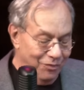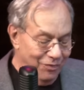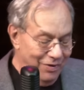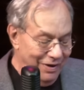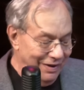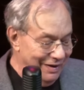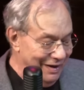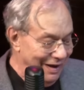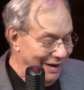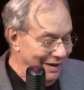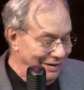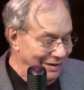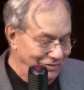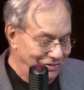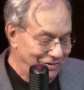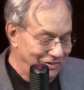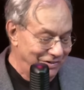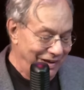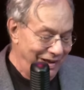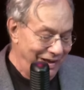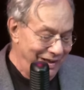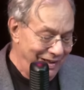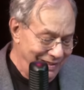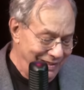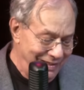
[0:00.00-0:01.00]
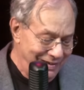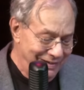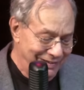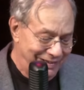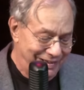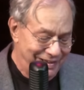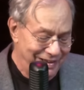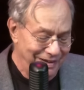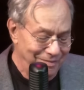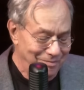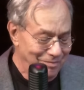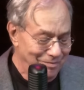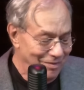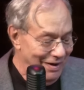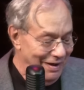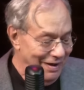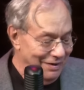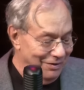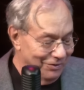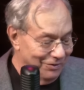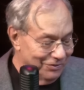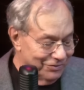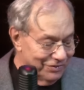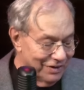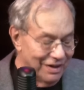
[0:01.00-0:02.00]
when I say to Kim
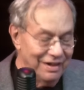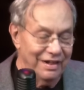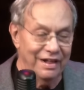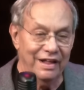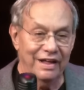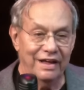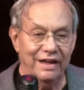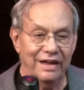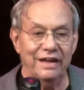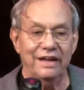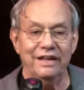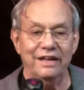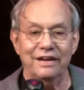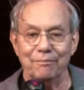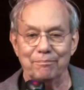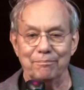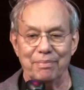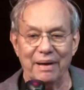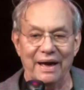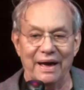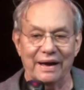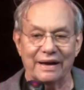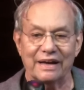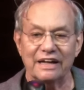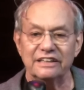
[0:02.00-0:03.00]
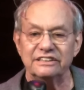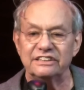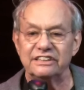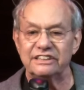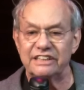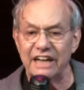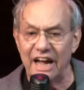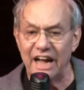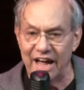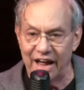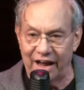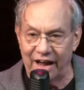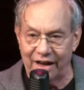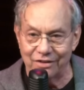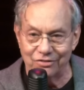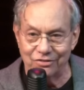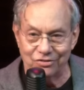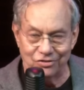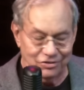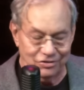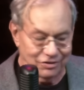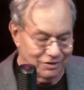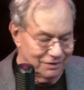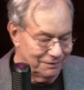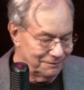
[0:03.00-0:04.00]
Reynolds, eat a bag of
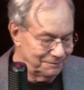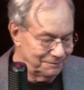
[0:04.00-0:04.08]
dicks.